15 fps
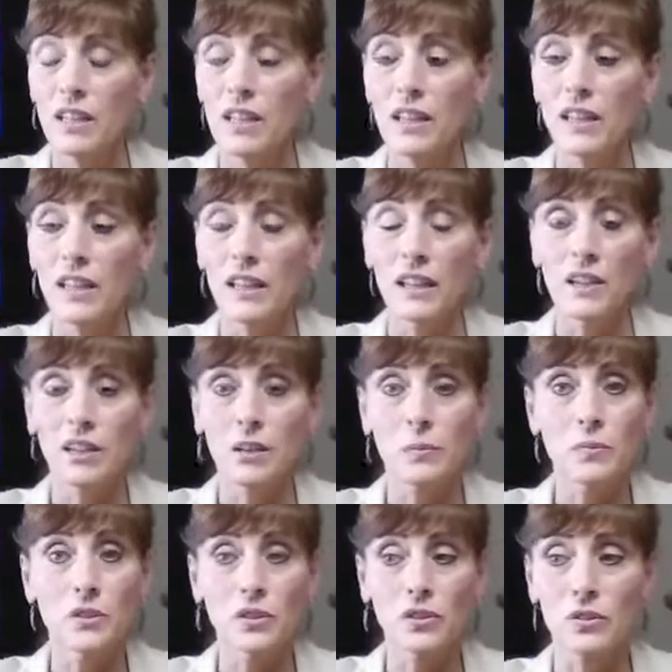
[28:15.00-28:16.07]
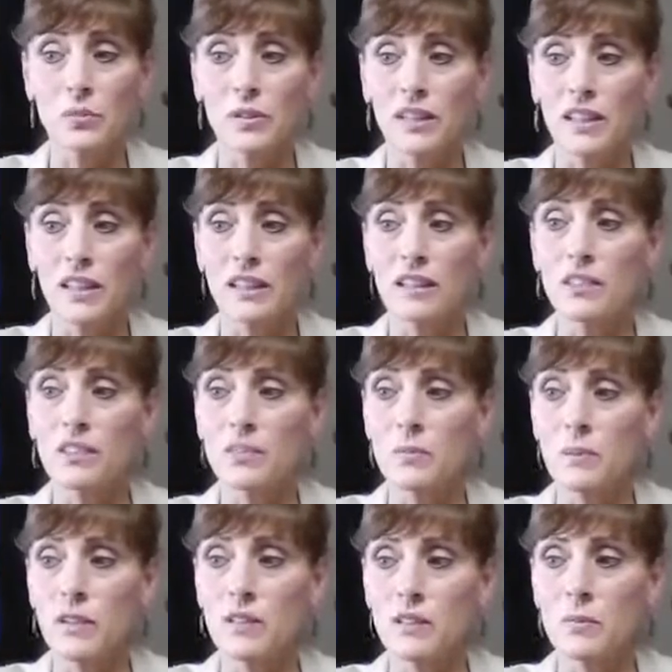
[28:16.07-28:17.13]
And I'll help you learn what that is.
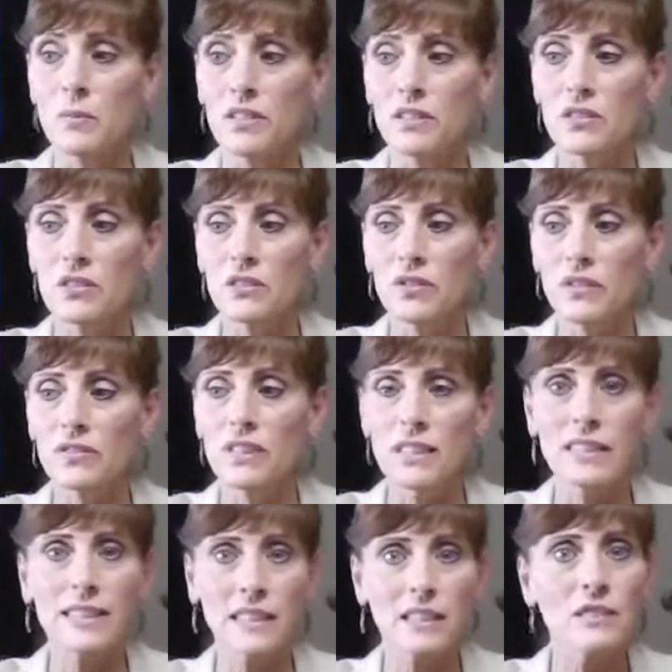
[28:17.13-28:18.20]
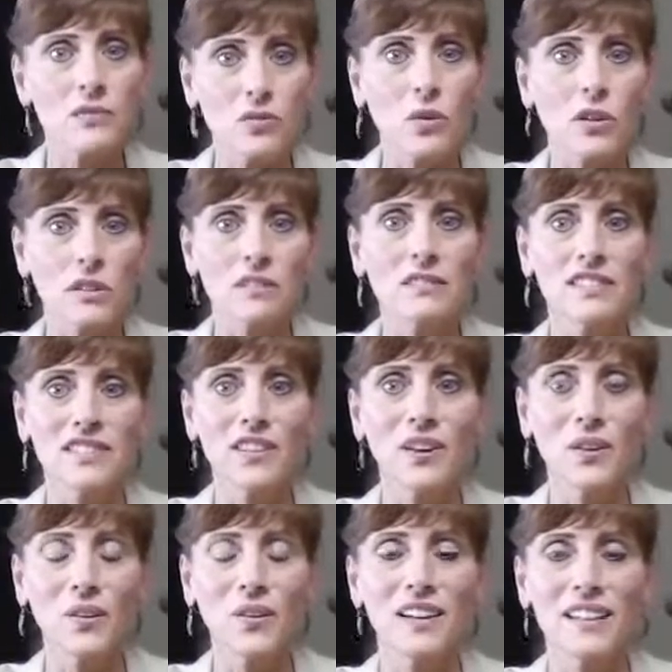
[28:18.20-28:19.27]
But some things you do have to see us for, you
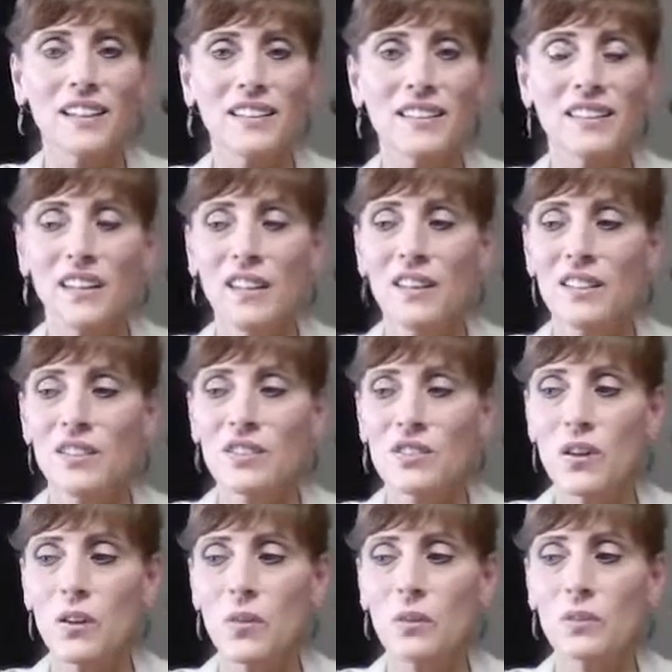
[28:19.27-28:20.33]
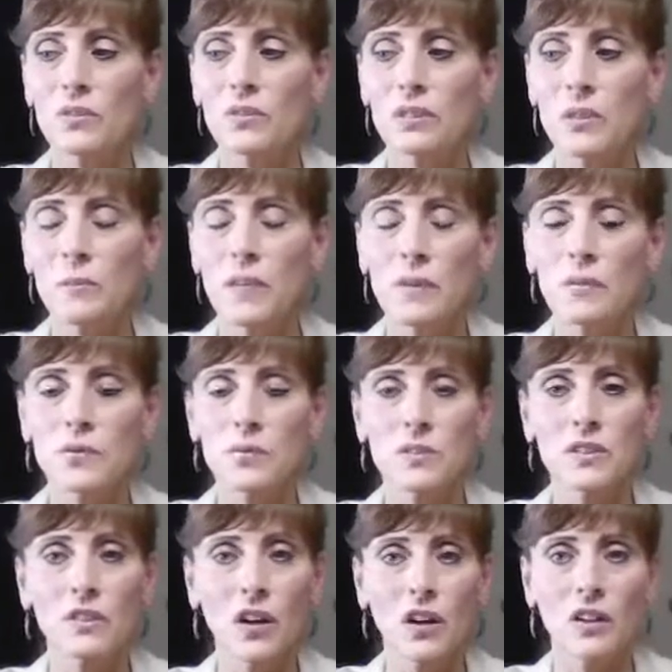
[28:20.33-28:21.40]
know. And so sometimes when
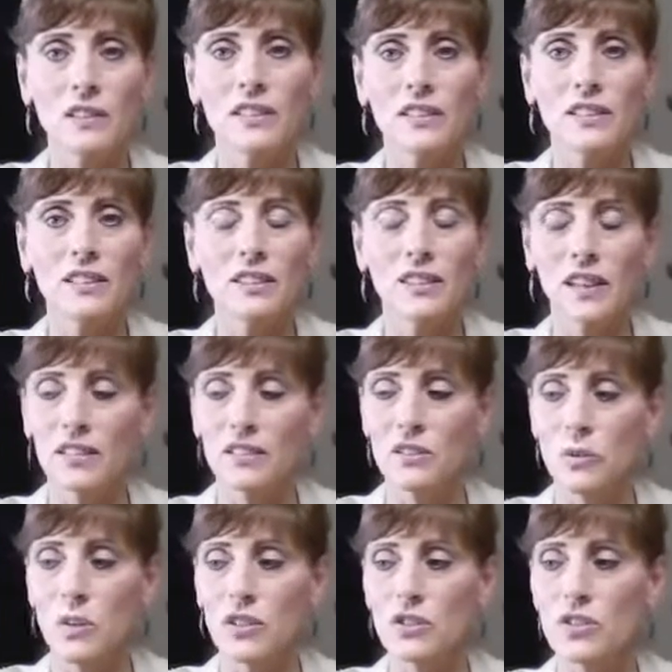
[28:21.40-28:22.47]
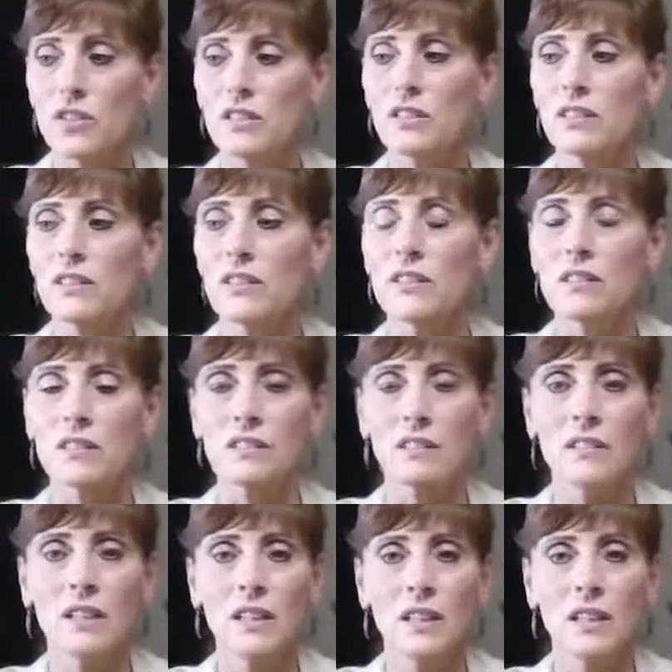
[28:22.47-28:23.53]
you call in and you ask questions and
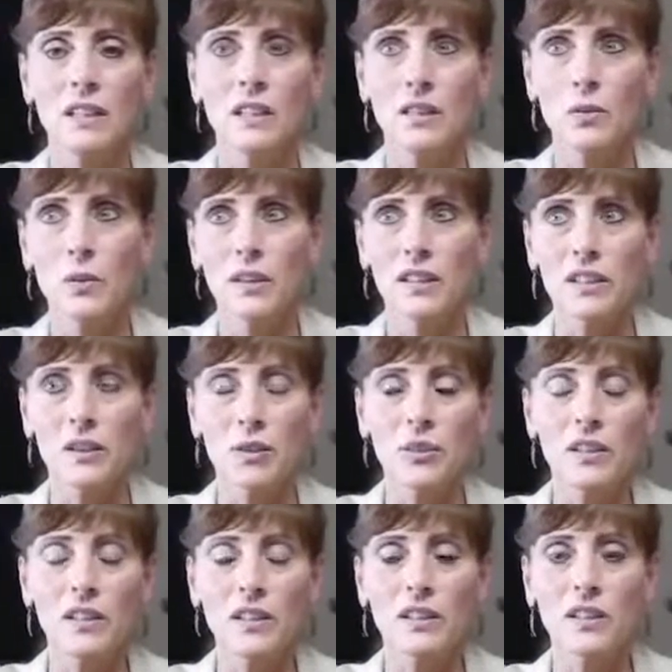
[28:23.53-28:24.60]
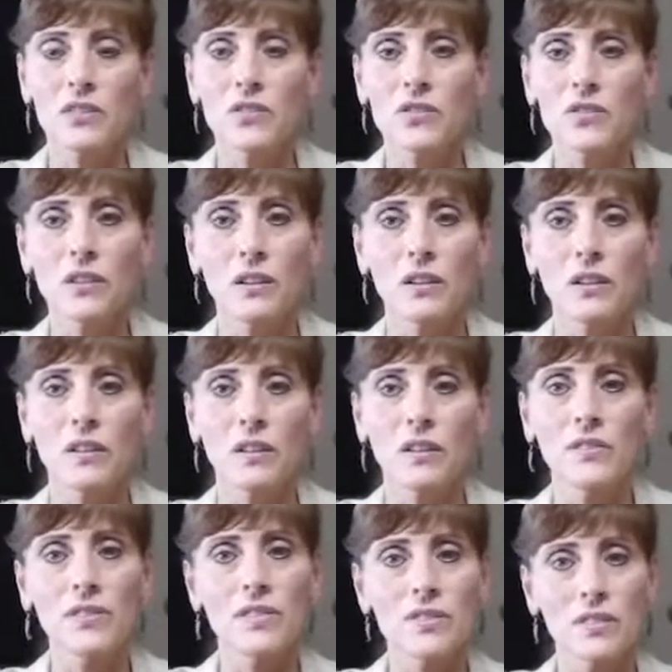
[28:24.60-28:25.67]
you want to know things you know
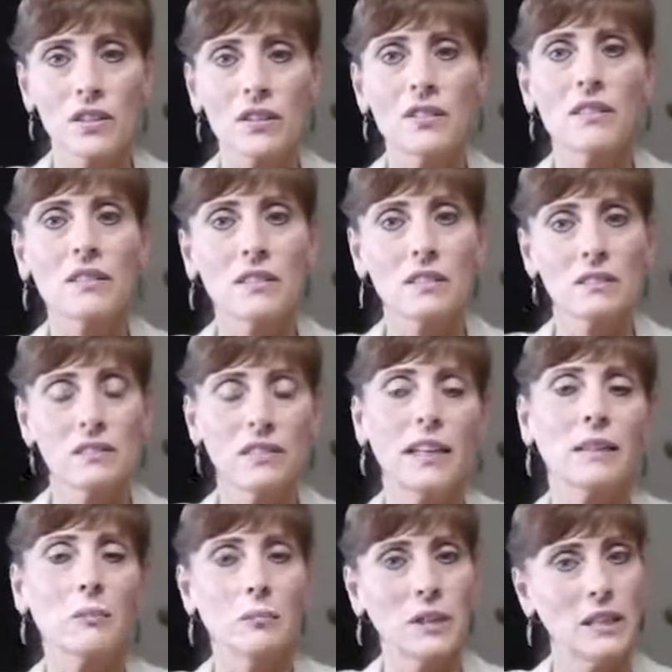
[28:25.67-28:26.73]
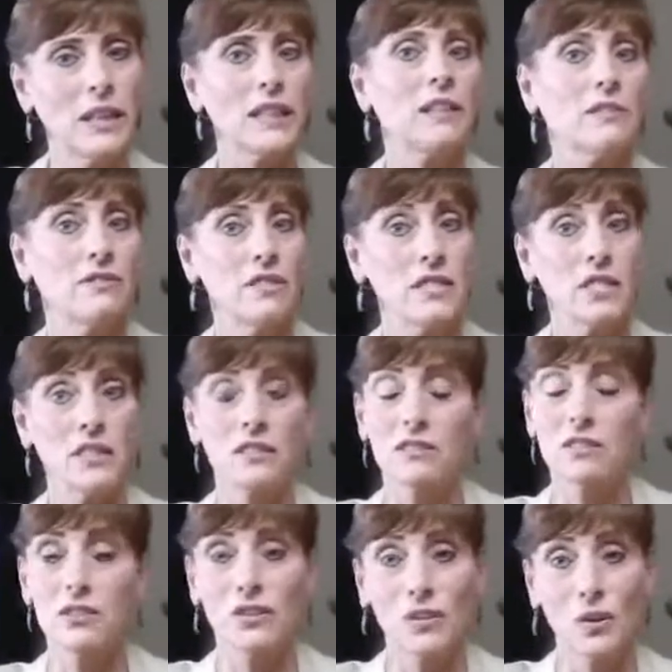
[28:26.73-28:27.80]
if it's starting to like be like a
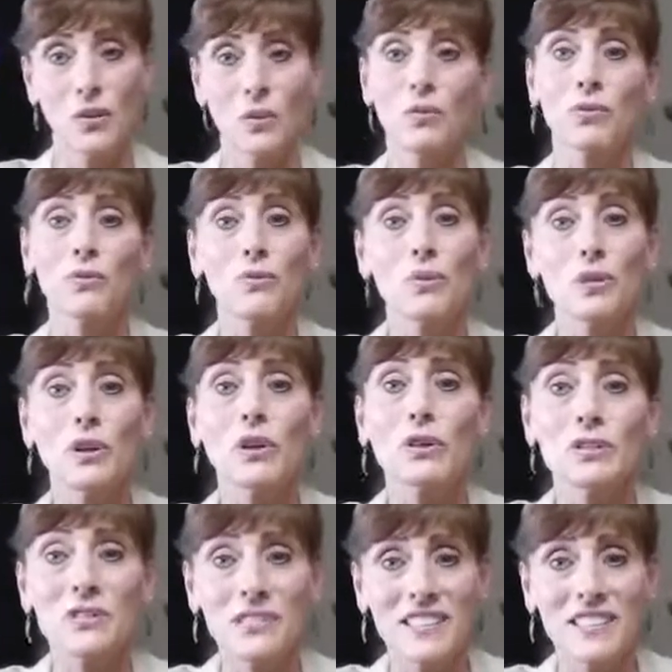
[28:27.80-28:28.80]
visit you know through the nurse